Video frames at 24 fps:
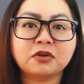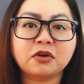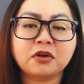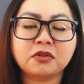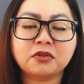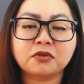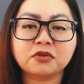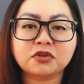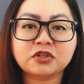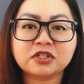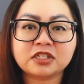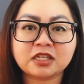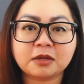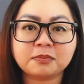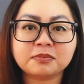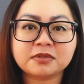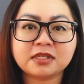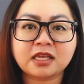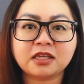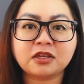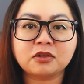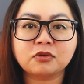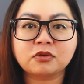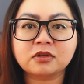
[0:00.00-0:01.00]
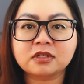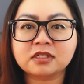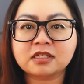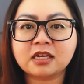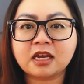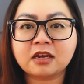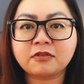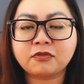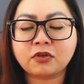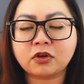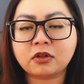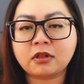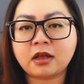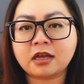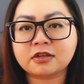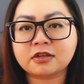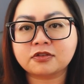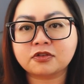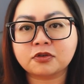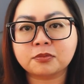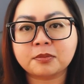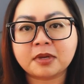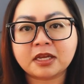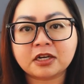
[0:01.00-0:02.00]
other steps that you can take for
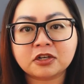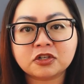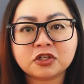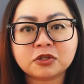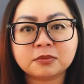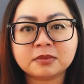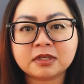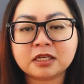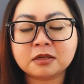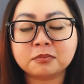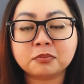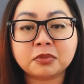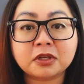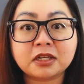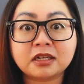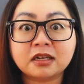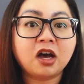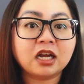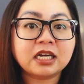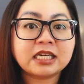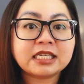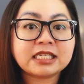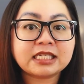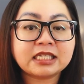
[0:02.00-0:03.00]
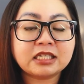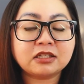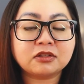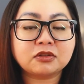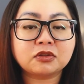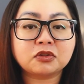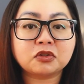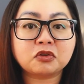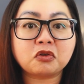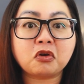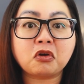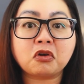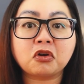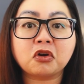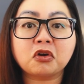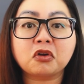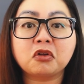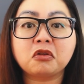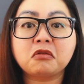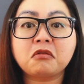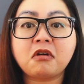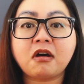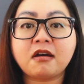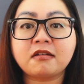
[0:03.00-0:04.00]
classroom management, but honestly there are a
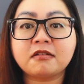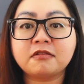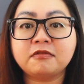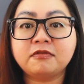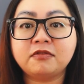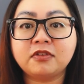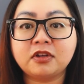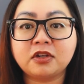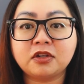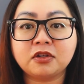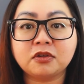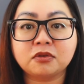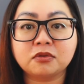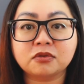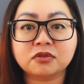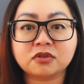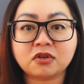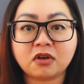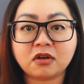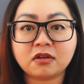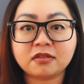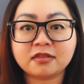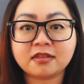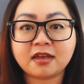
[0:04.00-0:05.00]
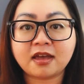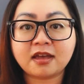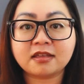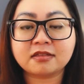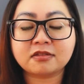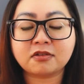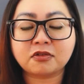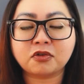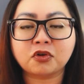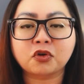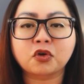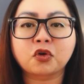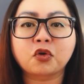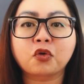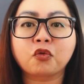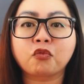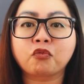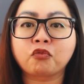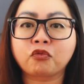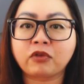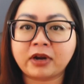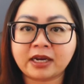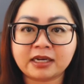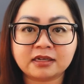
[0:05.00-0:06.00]
lot of videos on that are
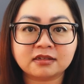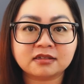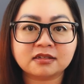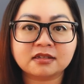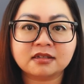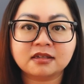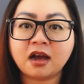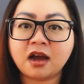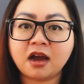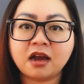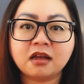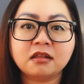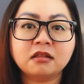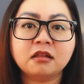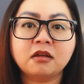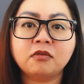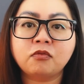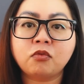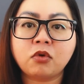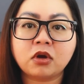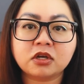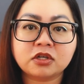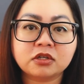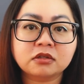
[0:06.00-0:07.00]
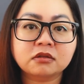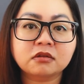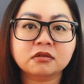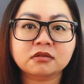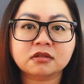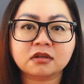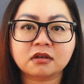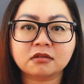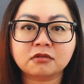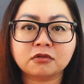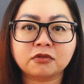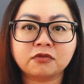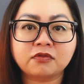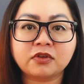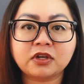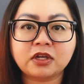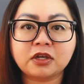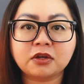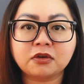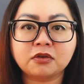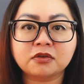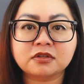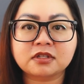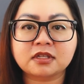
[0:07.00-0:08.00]
great. I love watching those other
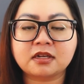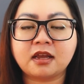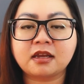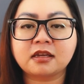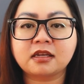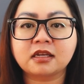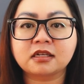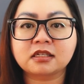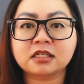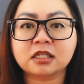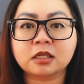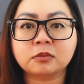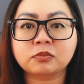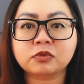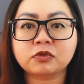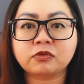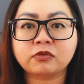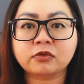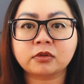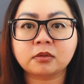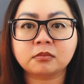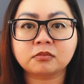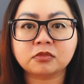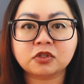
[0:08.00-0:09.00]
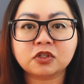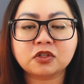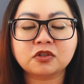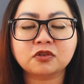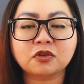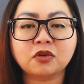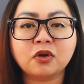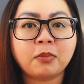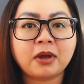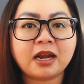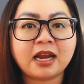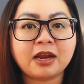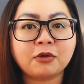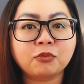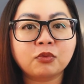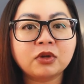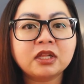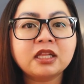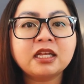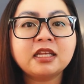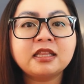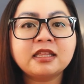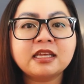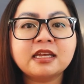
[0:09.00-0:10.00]
videos and I get tips from them too, but I
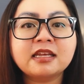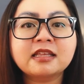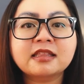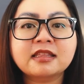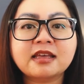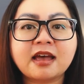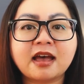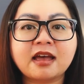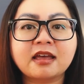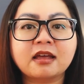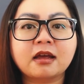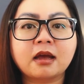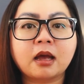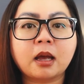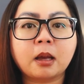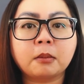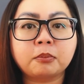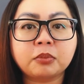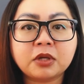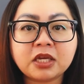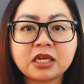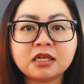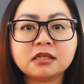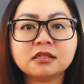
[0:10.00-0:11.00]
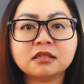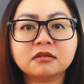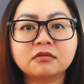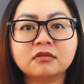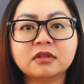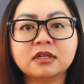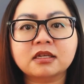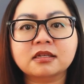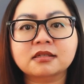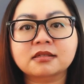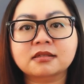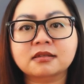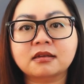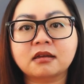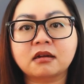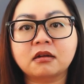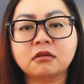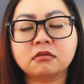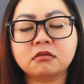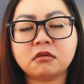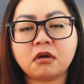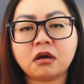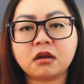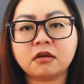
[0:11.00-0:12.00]
really think that a piece of this that a
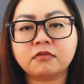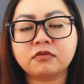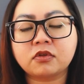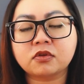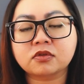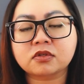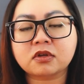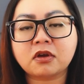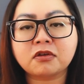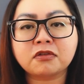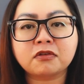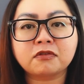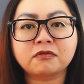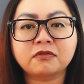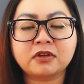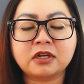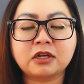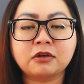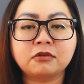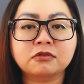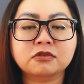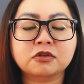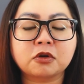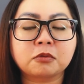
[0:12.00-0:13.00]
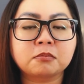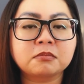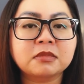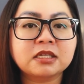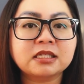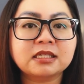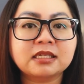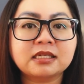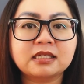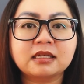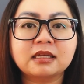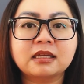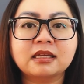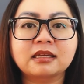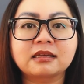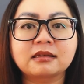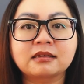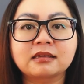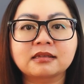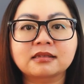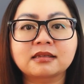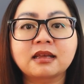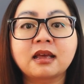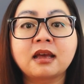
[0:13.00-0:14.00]
lot of those other videos are missing
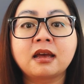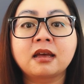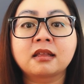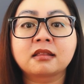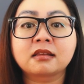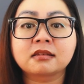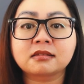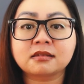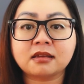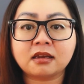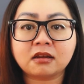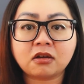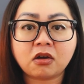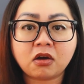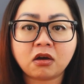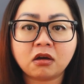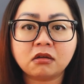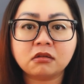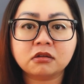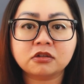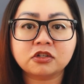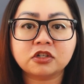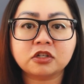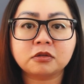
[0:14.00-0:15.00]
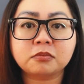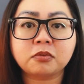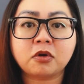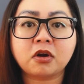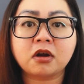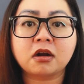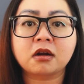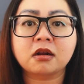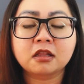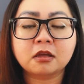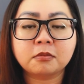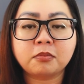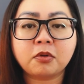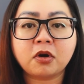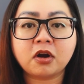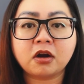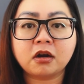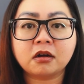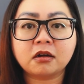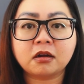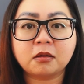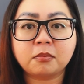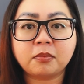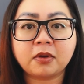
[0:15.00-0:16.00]
is the psychology part, the
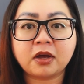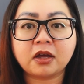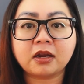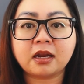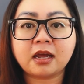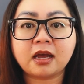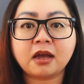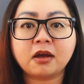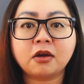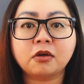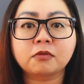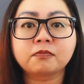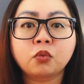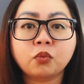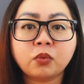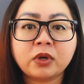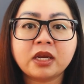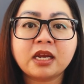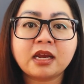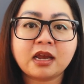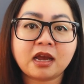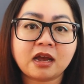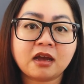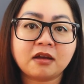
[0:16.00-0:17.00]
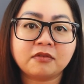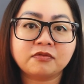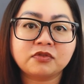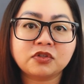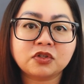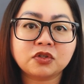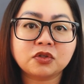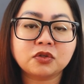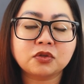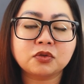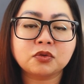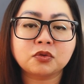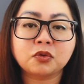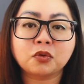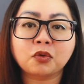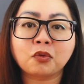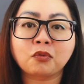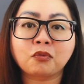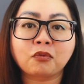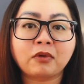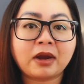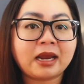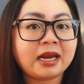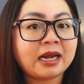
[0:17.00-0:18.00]
part about how we have to
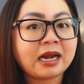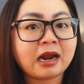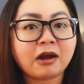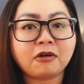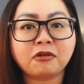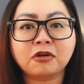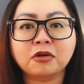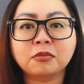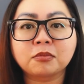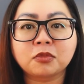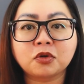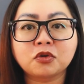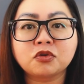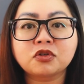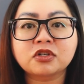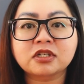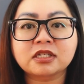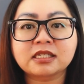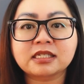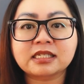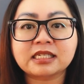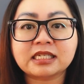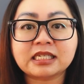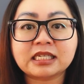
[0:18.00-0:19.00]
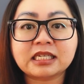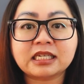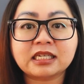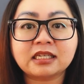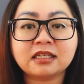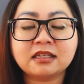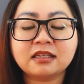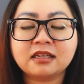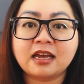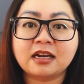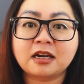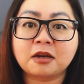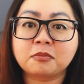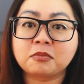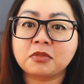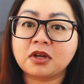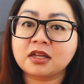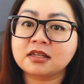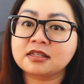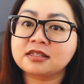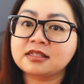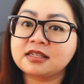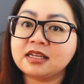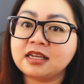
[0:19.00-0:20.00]
rein our emotions in. And I'm
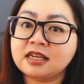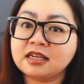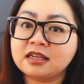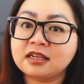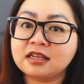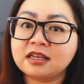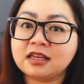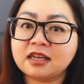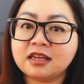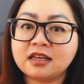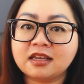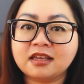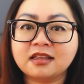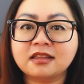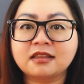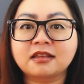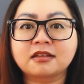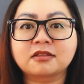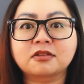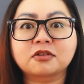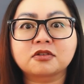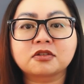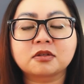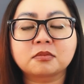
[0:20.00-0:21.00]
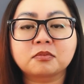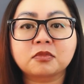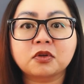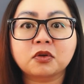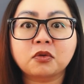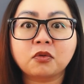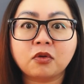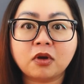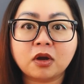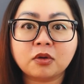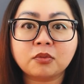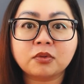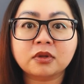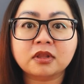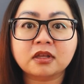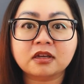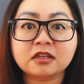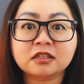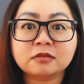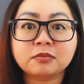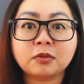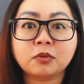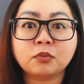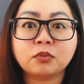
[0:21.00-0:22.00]
not saying again that there's something wrong with
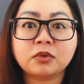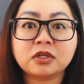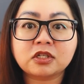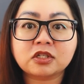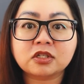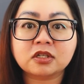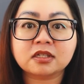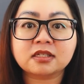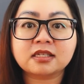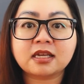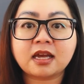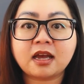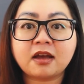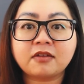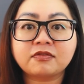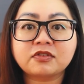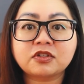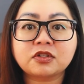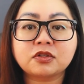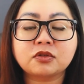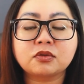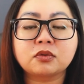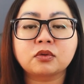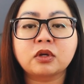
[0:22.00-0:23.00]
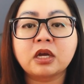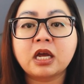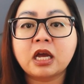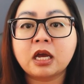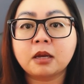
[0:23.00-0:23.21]
us, but we just have to